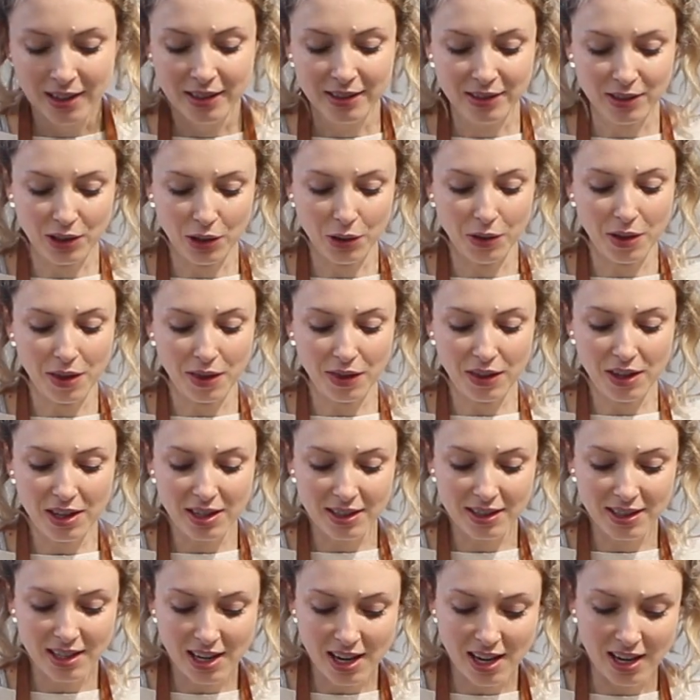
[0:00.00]
So
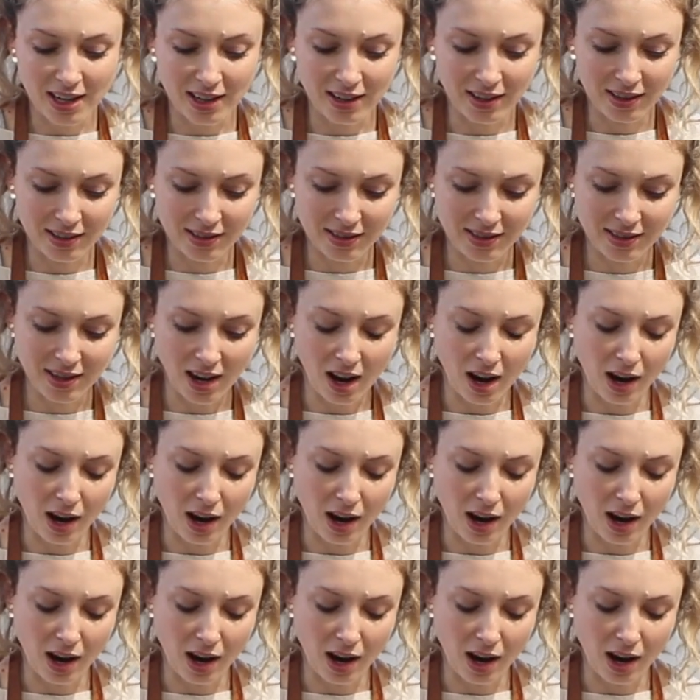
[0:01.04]
this is